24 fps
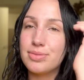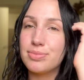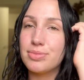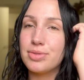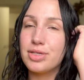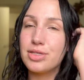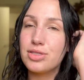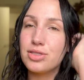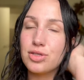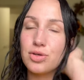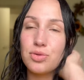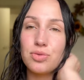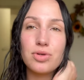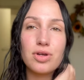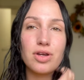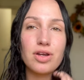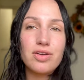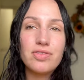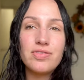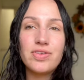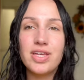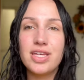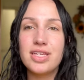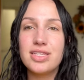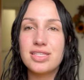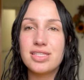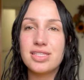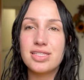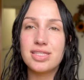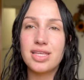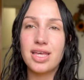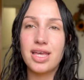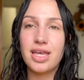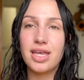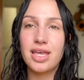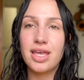I'm like so nervous.
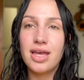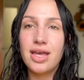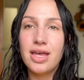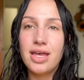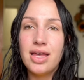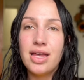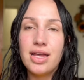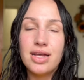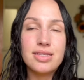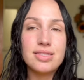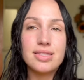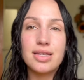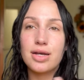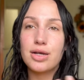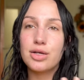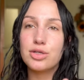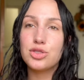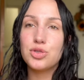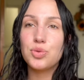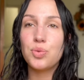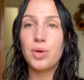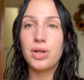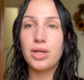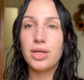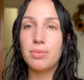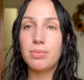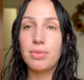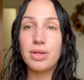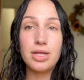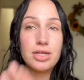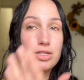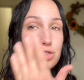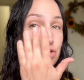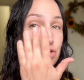Like it's like a 20 minute